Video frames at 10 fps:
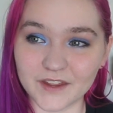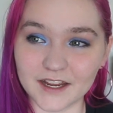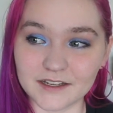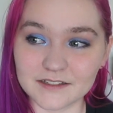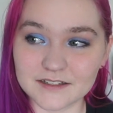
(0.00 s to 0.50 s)

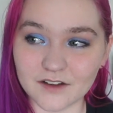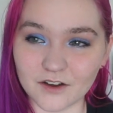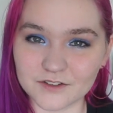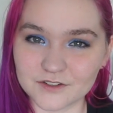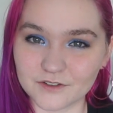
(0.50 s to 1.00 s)
it's
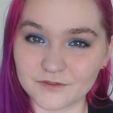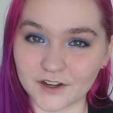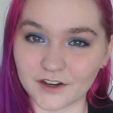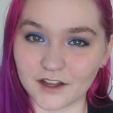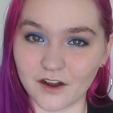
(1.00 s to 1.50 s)
also
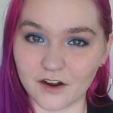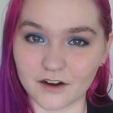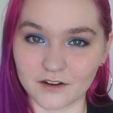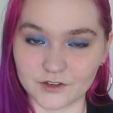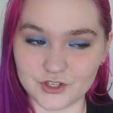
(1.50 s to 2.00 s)
very
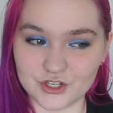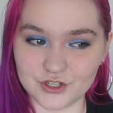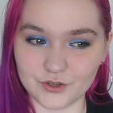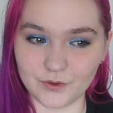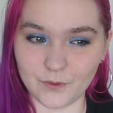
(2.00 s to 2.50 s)
hard
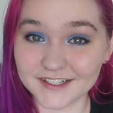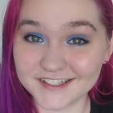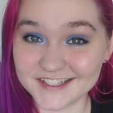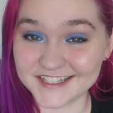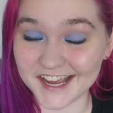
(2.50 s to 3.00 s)
to
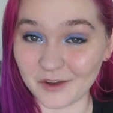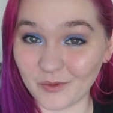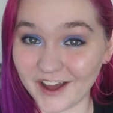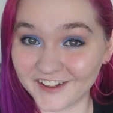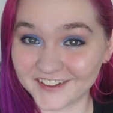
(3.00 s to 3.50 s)
stay
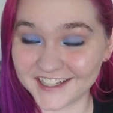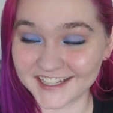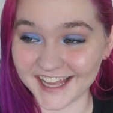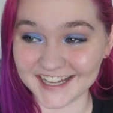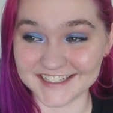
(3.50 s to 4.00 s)
well
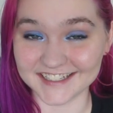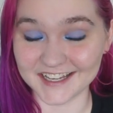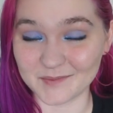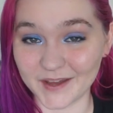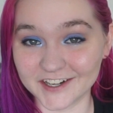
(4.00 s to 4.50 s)
and to
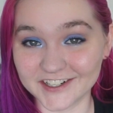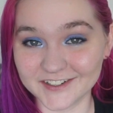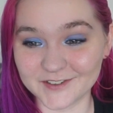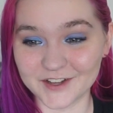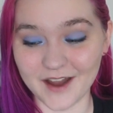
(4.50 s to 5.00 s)
get better
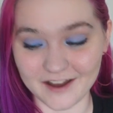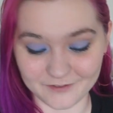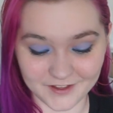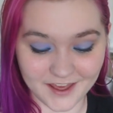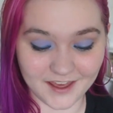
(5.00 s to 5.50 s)
when you
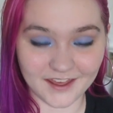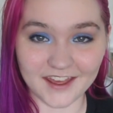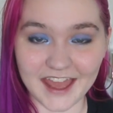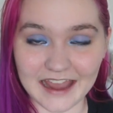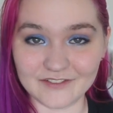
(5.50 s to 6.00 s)
have
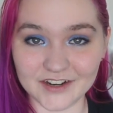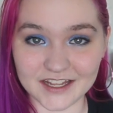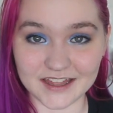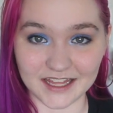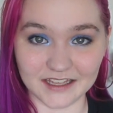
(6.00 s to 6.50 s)

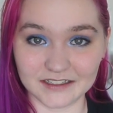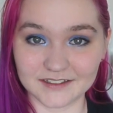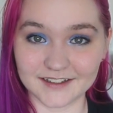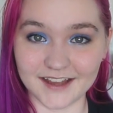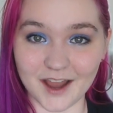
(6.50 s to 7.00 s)
everything
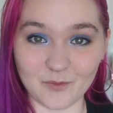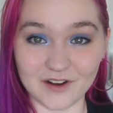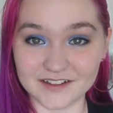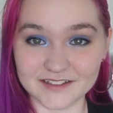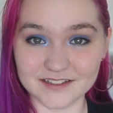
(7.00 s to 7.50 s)
at
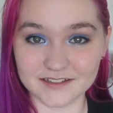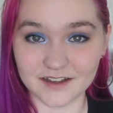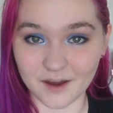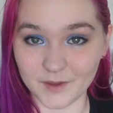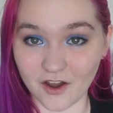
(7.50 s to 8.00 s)
once
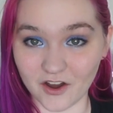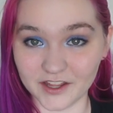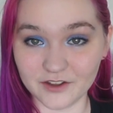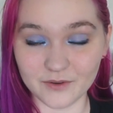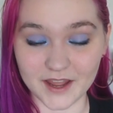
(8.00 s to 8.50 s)
coming on
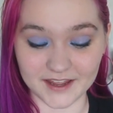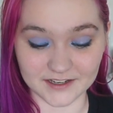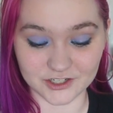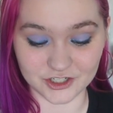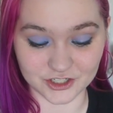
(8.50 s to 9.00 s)
you
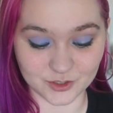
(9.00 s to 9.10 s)
and just